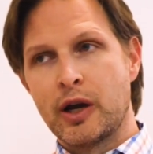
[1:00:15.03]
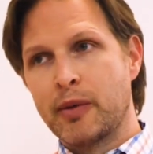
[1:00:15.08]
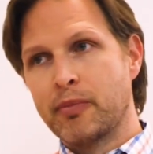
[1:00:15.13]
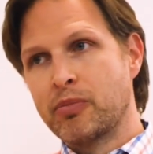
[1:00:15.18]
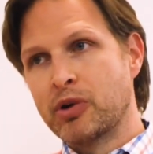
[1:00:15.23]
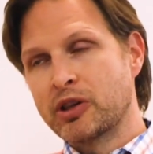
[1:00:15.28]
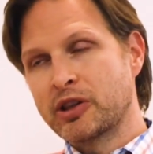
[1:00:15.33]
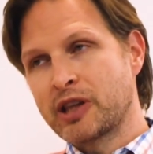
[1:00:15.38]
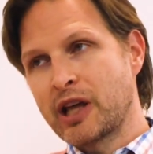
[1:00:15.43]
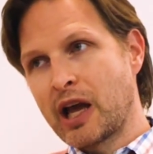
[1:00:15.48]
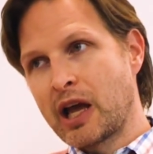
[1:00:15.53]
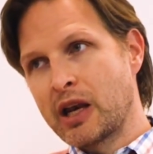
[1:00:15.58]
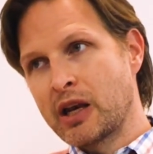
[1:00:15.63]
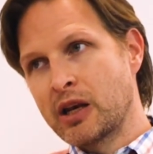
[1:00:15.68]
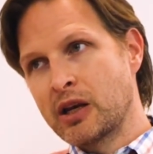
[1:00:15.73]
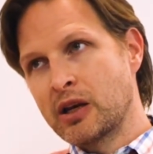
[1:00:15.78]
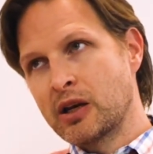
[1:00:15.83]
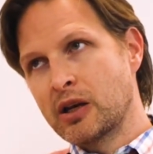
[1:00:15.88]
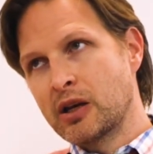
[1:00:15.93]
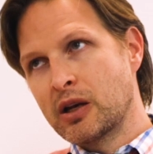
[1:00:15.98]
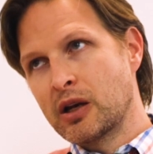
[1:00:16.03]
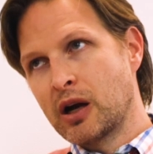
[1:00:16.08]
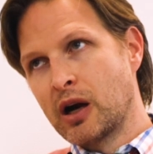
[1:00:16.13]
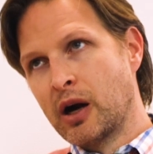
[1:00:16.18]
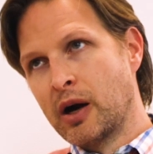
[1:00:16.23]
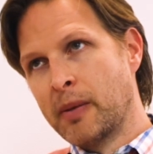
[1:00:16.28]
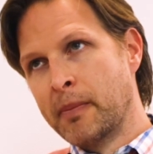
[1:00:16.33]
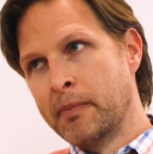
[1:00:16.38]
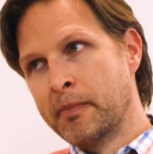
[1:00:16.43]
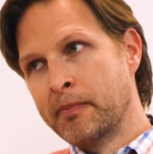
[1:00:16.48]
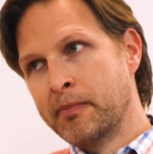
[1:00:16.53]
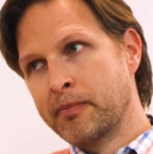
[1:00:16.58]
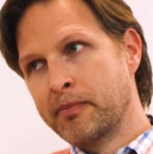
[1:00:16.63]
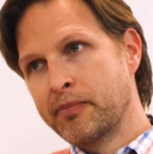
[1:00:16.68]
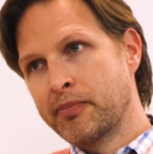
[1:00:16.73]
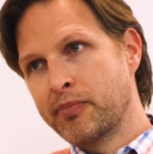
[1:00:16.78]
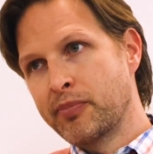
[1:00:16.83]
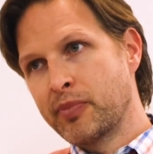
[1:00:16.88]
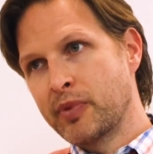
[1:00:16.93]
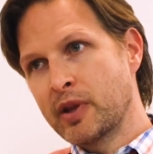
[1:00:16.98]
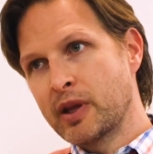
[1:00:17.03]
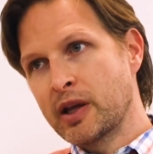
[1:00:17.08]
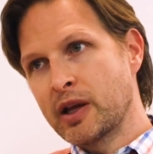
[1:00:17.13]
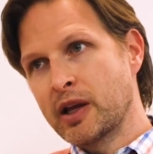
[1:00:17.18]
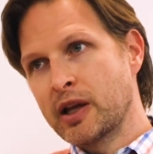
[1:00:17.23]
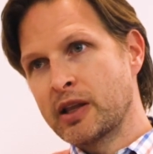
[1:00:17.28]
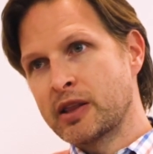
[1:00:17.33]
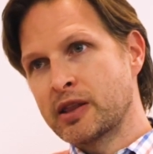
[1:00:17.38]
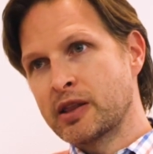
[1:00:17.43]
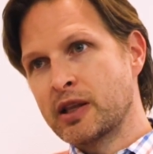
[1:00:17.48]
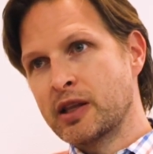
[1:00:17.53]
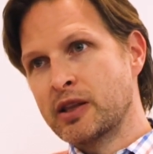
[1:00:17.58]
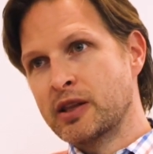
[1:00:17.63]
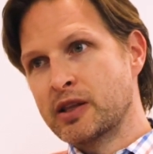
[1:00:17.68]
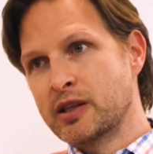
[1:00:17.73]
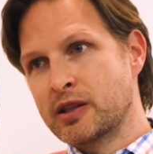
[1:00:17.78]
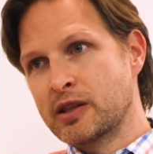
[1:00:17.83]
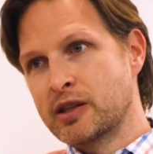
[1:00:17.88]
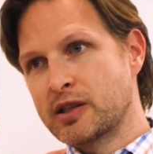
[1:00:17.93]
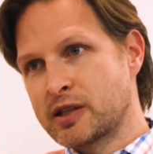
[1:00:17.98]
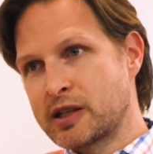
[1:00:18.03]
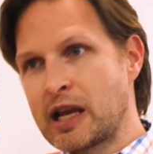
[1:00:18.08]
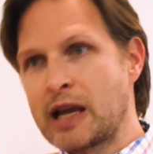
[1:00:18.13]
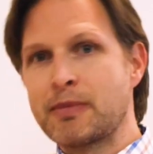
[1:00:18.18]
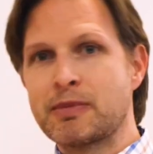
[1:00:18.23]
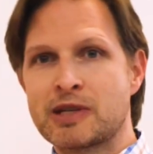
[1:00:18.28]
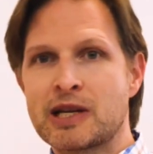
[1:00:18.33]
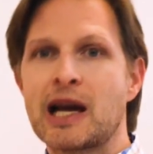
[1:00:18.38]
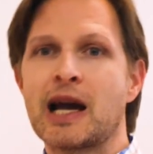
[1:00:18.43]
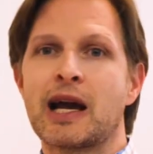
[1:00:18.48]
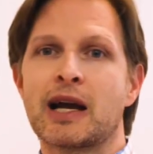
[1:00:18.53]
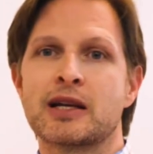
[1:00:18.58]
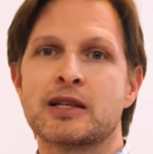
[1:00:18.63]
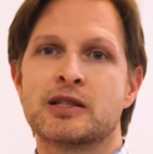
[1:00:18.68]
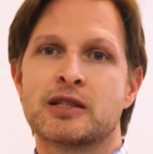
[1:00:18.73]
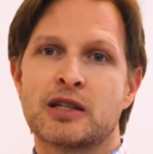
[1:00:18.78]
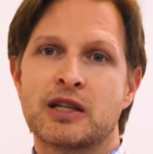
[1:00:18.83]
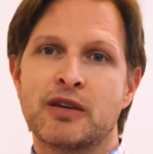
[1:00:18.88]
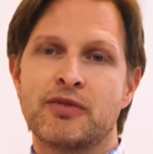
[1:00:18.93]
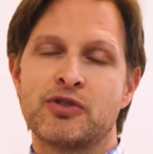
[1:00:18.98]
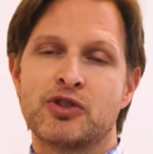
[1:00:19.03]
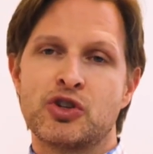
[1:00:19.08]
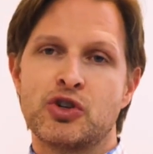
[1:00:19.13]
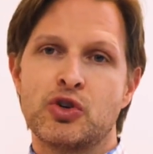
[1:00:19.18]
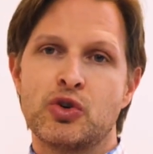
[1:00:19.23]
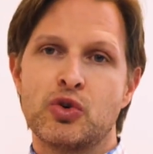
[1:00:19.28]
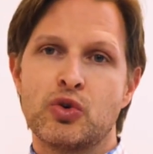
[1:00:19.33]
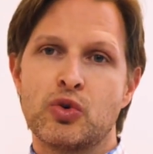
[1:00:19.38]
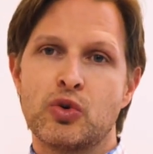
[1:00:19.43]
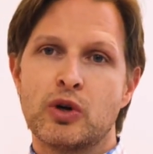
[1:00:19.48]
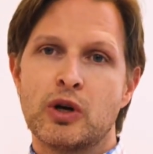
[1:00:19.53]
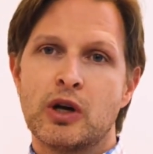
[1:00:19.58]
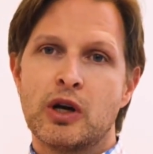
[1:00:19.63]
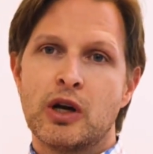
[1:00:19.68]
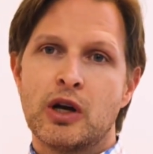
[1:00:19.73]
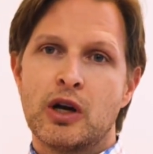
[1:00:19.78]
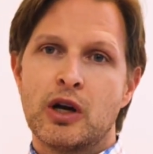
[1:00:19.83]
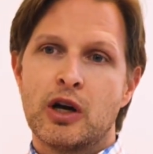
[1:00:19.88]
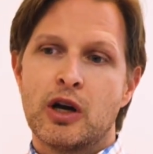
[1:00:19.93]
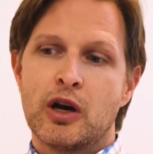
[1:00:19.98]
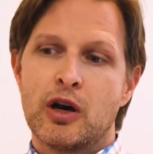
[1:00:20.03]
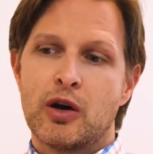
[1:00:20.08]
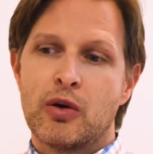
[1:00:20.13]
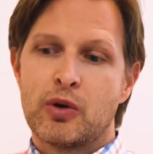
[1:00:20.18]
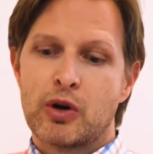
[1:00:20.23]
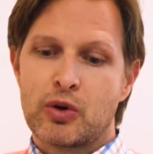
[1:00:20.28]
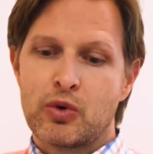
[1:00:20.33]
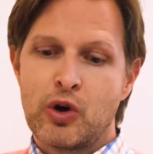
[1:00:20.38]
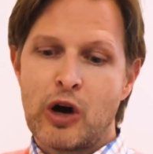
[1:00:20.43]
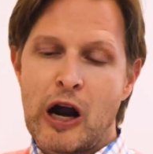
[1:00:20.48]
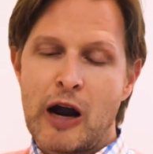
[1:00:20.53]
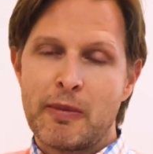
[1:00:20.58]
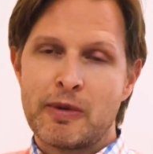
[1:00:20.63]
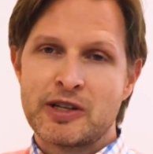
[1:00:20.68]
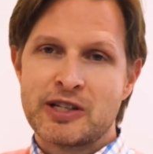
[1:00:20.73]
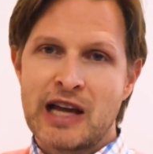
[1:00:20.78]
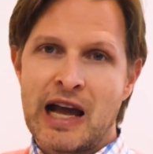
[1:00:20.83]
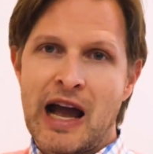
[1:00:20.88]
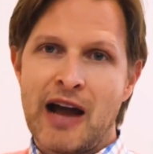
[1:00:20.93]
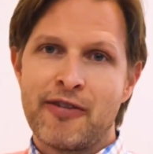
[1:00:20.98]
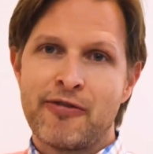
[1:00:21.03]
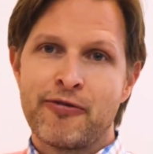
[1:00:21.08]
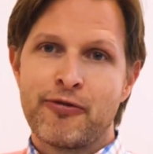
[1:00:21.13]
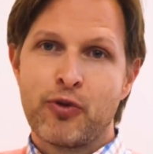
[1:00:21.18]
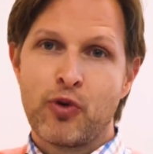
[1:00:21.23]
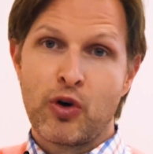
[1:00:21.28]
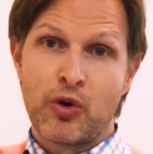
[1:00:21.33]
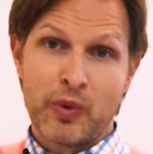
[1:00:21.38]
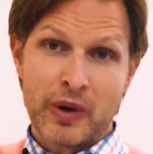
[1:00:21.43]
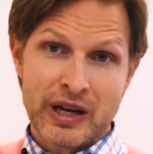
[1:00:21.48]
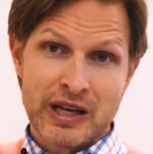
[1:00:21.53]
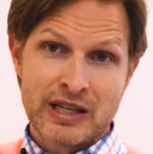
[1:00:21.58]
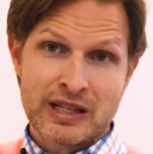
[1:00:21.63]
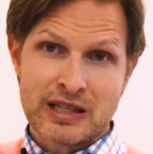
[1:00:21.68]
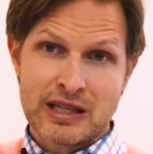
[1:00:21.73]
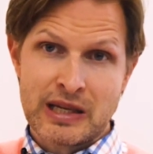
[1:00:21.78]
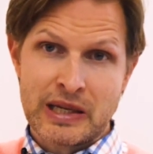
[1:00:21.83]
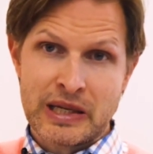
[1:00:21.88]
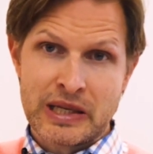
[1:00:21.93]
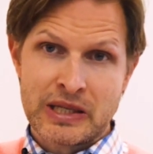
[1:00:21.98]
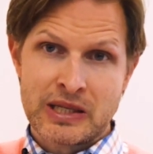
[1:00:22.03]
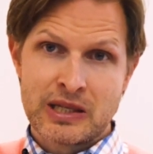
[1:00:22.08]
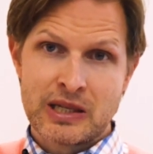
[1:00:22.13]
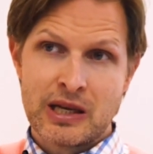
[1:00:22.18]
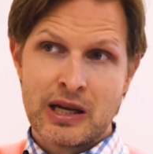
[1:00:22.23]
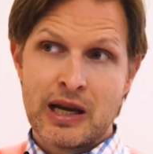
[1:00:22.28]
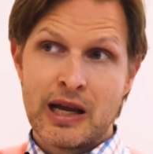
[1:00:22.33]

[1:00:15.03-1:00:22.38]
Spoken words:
but then in the same text gives you a requirement to have 4 witnesses,